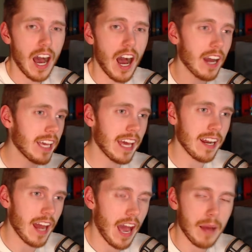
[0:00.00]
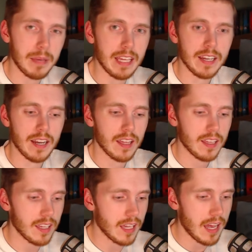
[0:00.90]
Again, I mean,
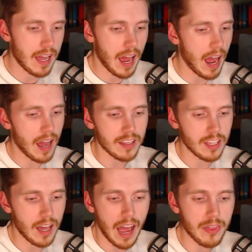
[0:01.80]
I